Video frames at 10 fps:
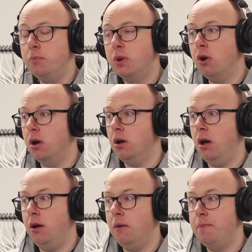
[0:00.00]
we've got
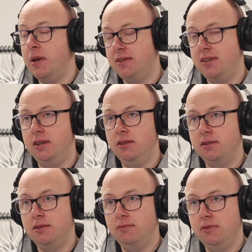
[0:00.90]
our best
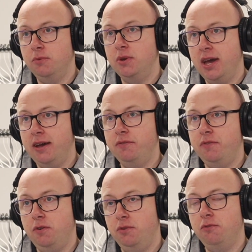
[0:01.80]
sellers that we
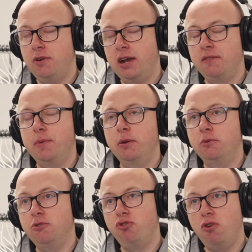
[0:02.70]
have on the rack for people
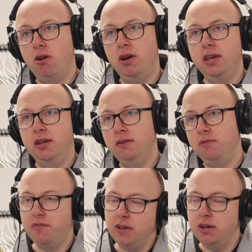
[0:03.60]
to try and
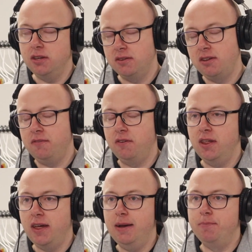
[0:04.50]
feel and stuff
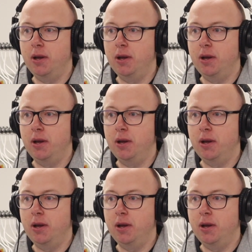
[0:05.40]
like that,